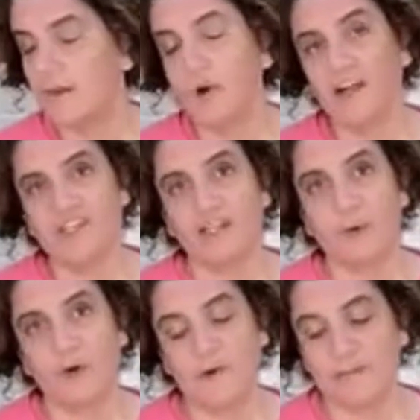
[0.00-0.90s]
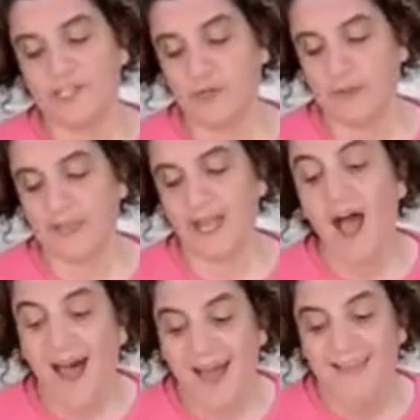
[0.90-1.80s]
project that we're going to be doing,
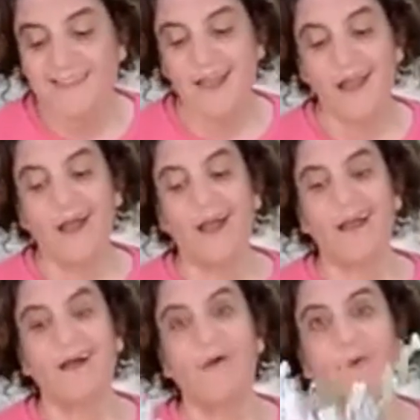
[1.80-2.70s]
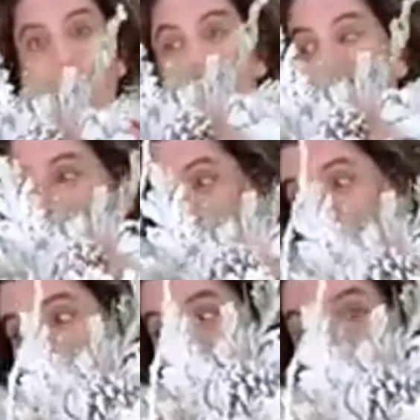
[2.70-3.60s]
because we're
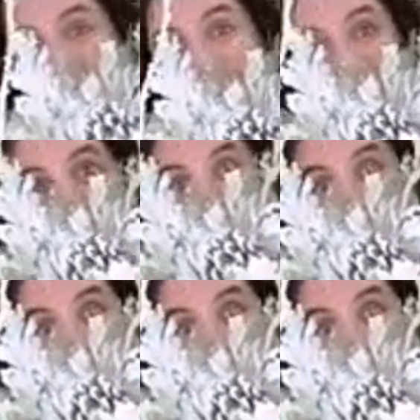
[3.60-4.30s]
just going to be using this.